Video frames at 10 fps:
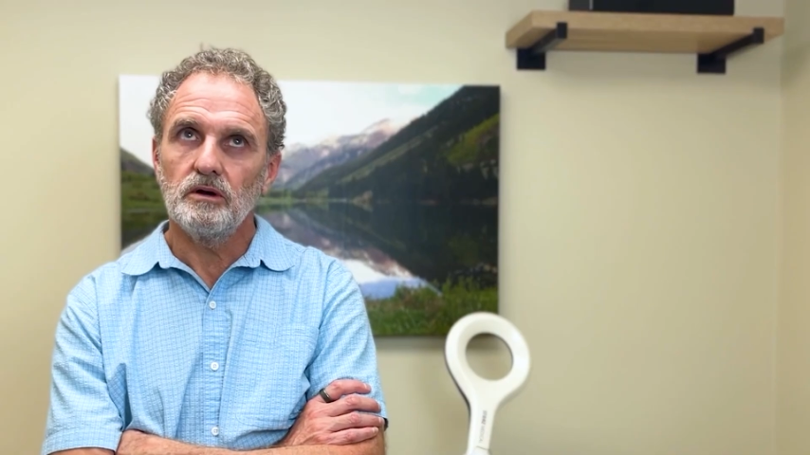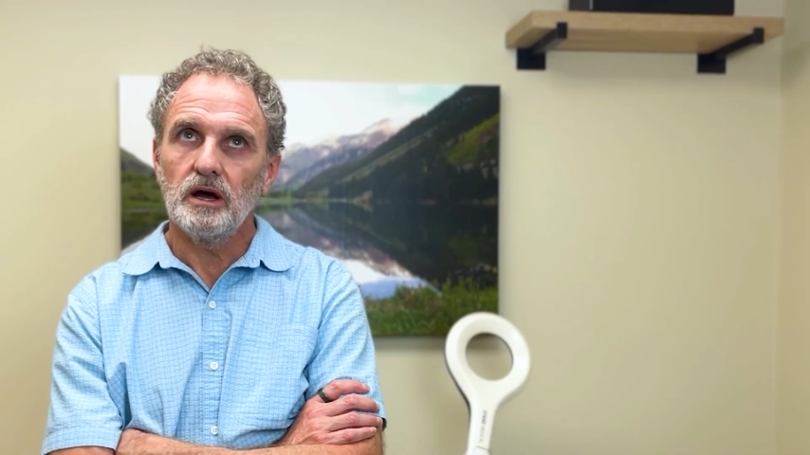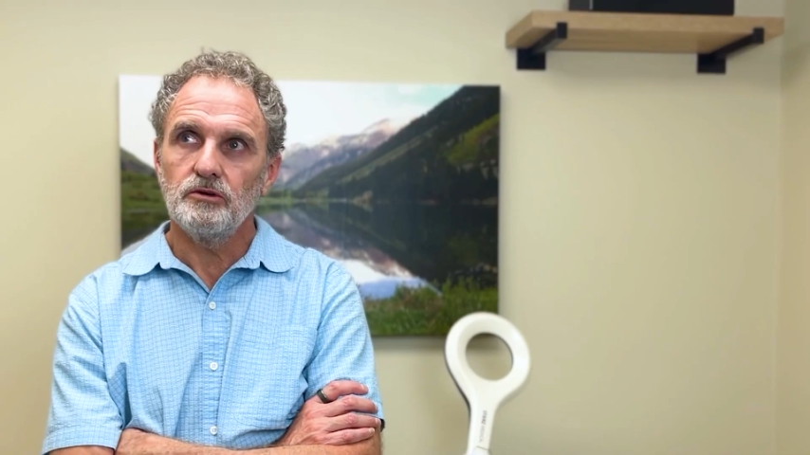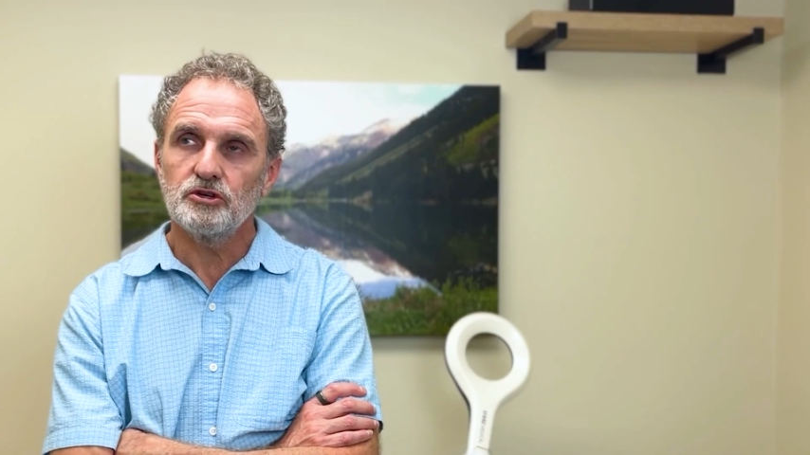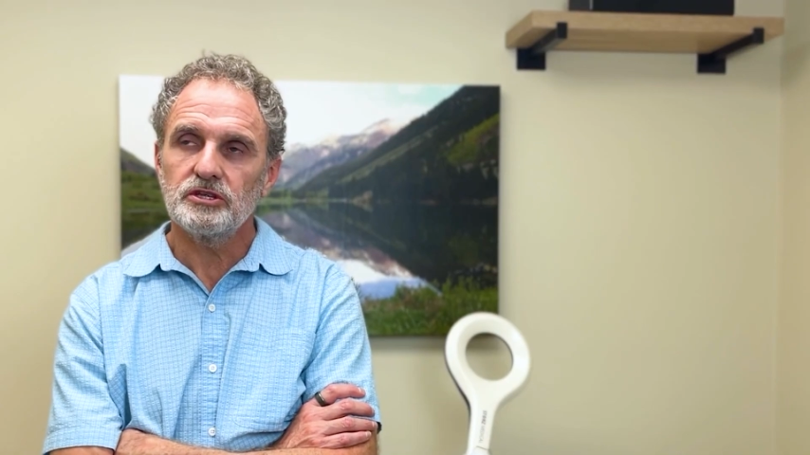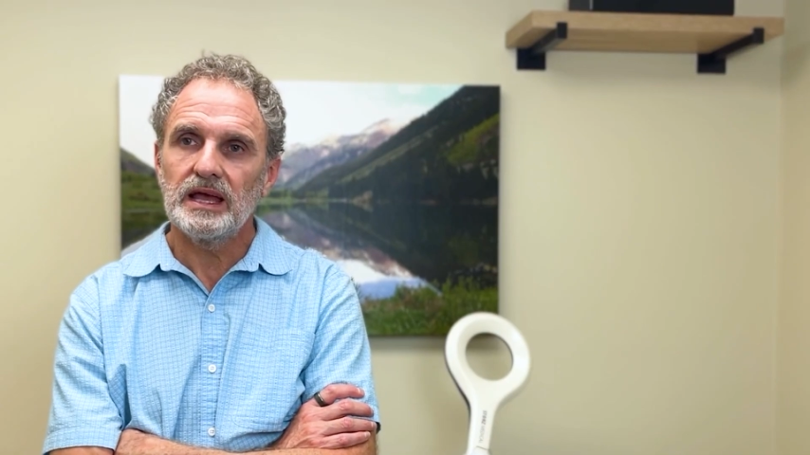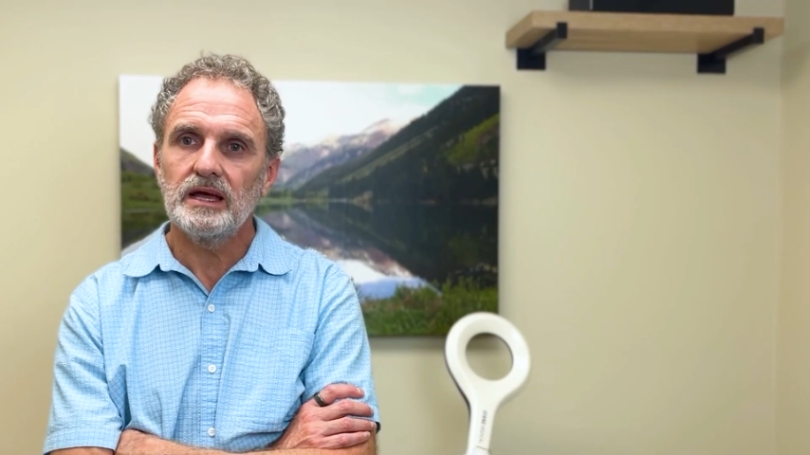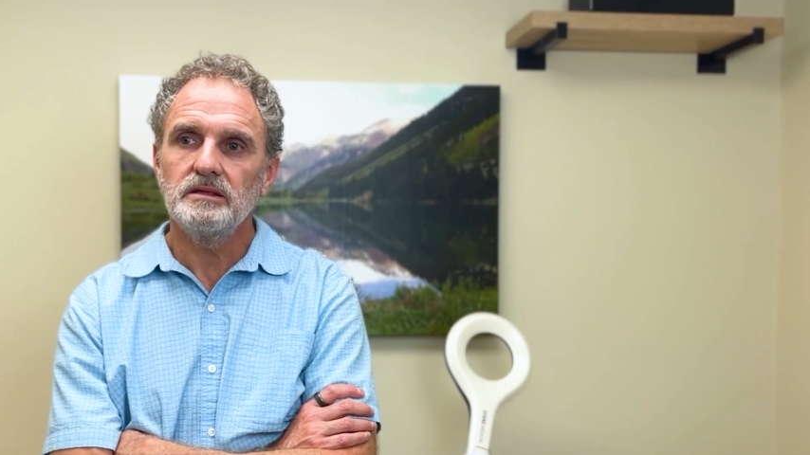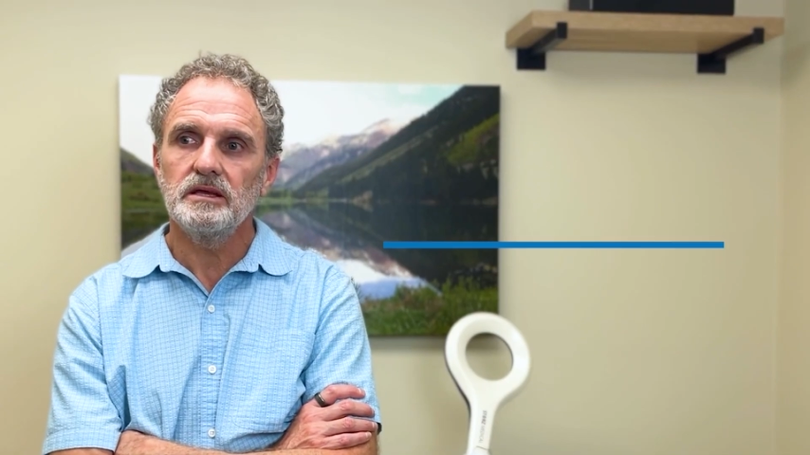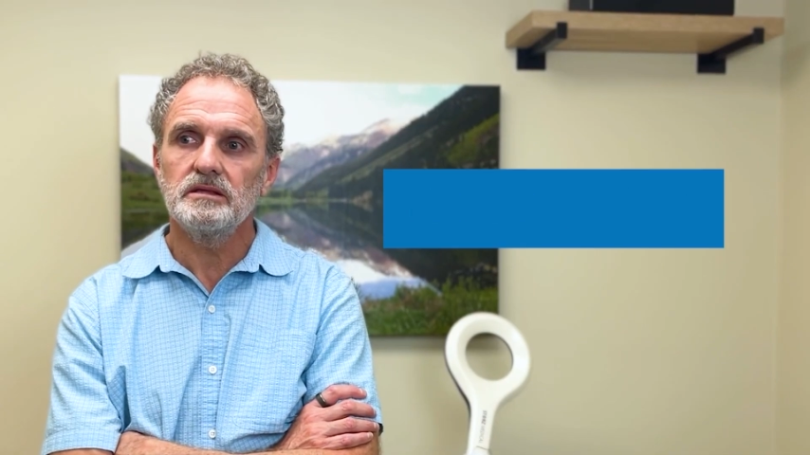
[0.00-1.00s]

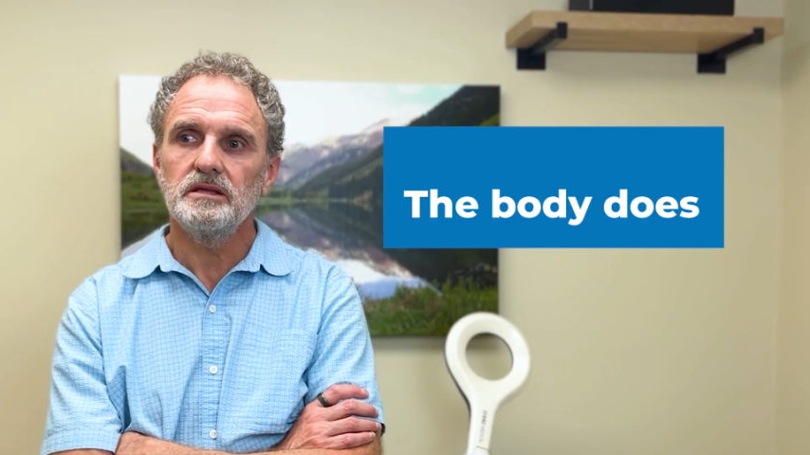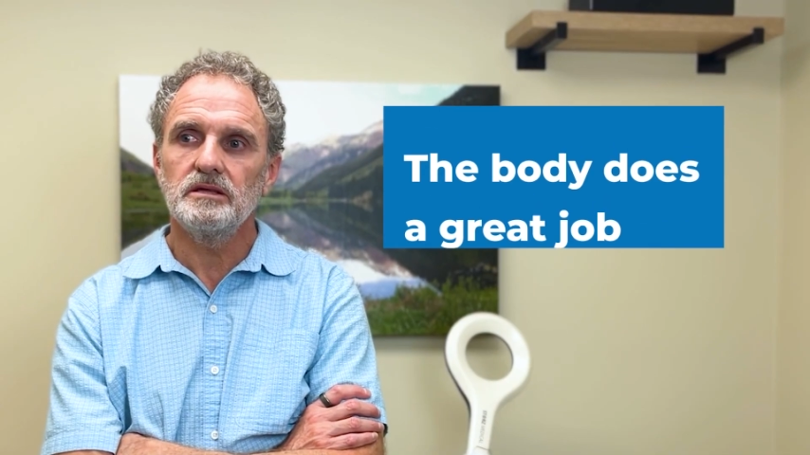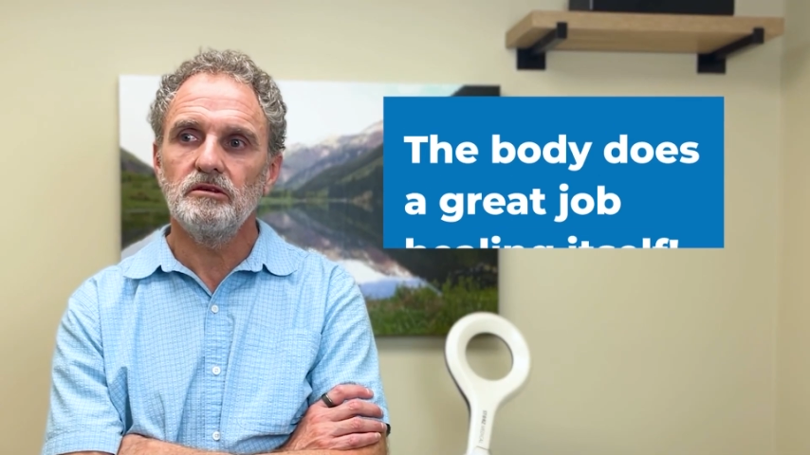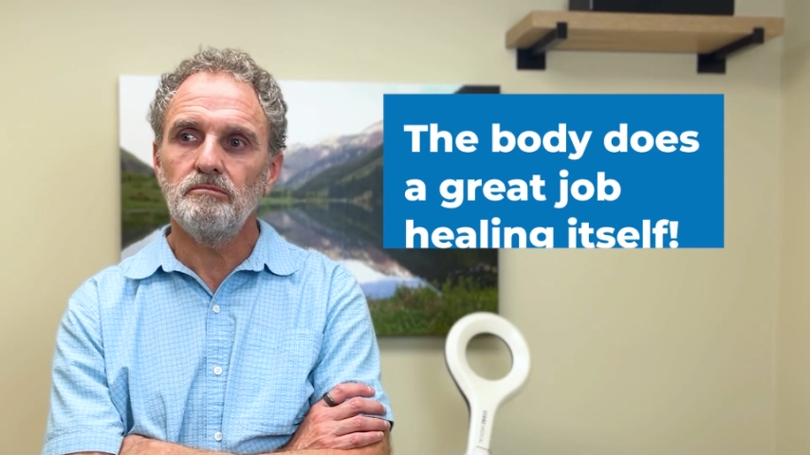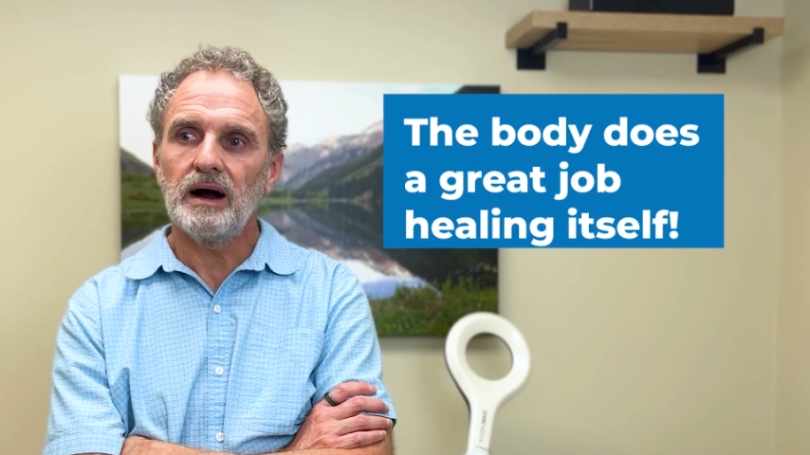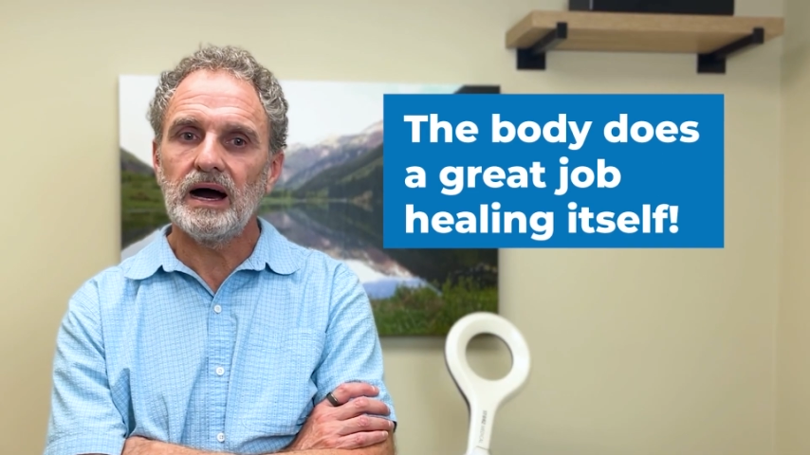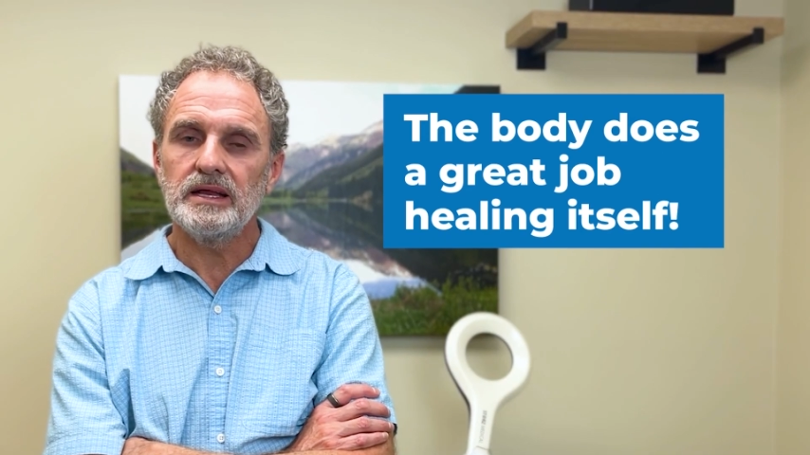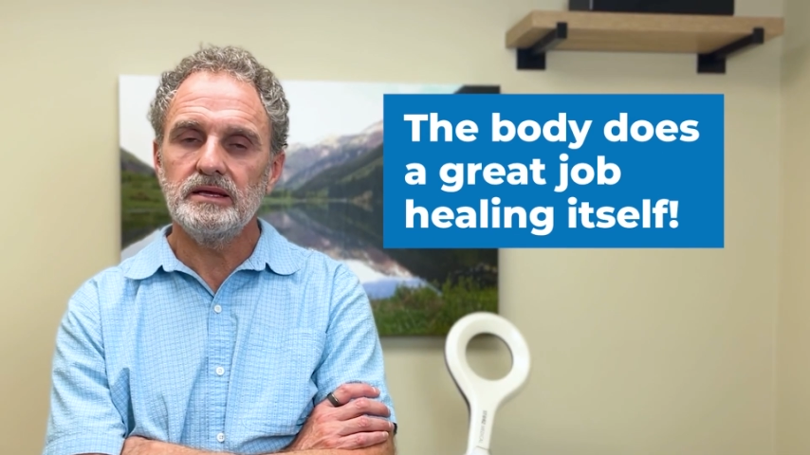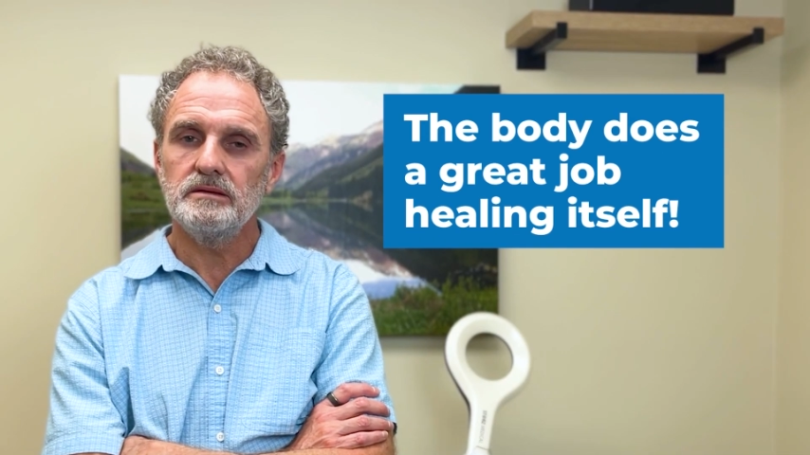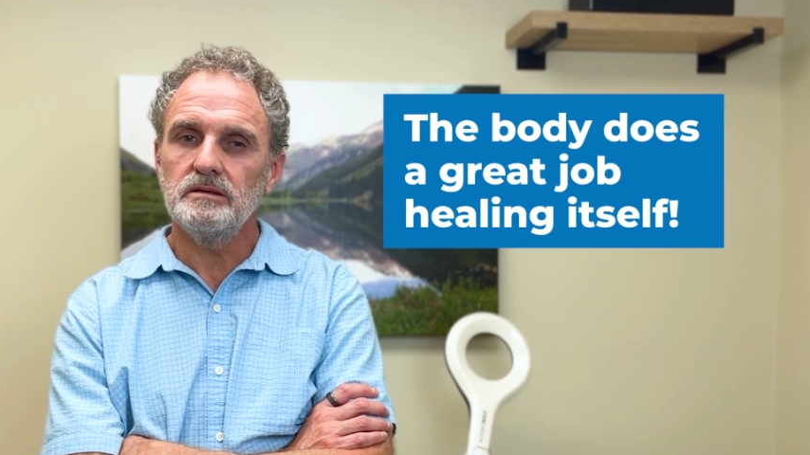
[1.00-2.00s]
understanding that the
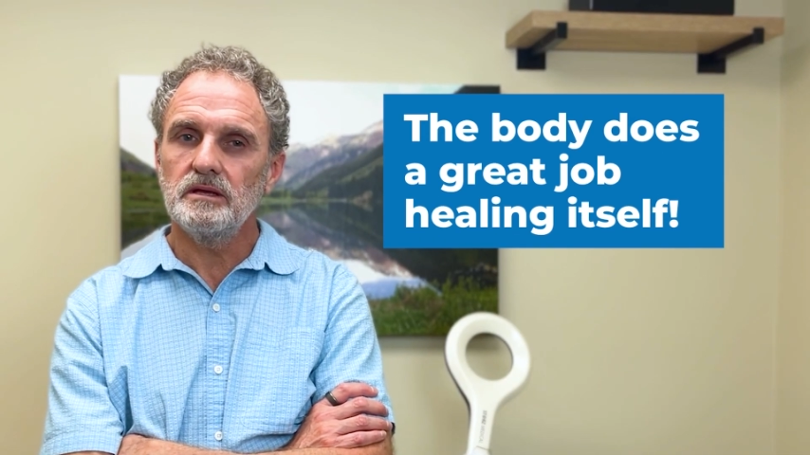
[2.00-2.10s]
body